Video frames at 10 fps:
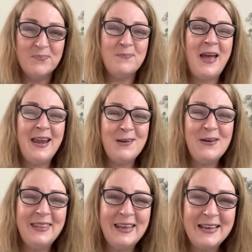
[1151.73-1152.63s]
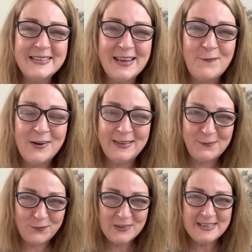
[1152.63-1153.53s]
But anyway, that's
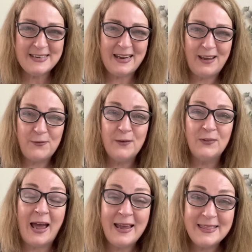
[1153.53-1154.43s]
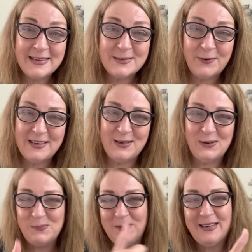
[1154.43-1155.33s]
everything for today. If you've liked this
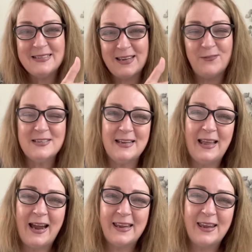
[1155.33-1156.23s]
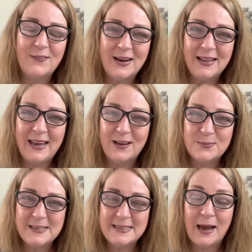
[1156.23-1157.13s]
video, please give us a like. It really
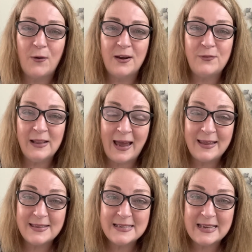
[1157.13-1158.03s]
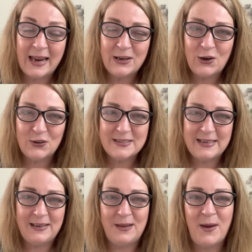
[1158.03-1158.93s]
helps us out. And if you like this kind of
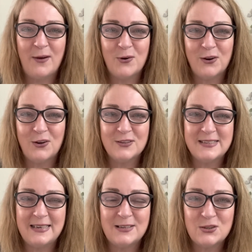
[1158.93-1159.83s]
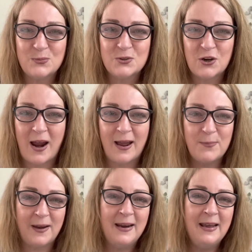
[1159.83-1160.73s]
content, you might want to consider subscribing.